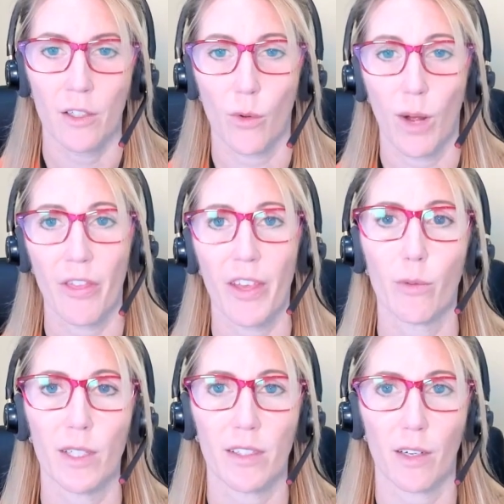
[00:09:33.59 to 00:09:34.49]
So, I
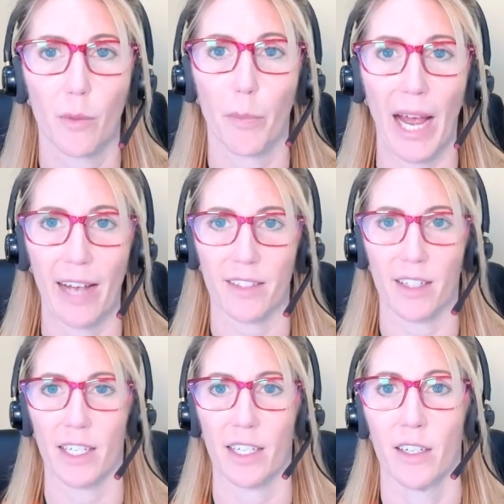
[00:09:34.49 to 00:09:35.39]
think risk
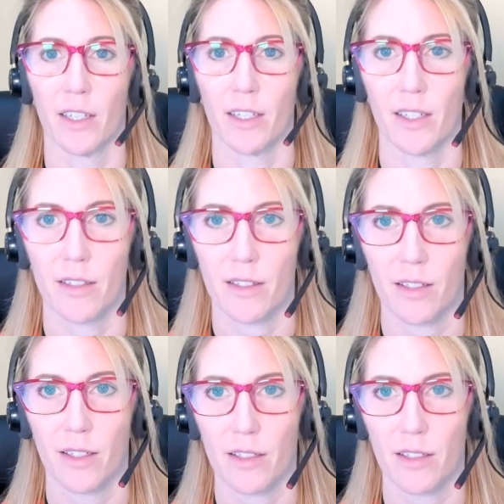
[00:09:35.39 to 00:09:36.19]
capacity is,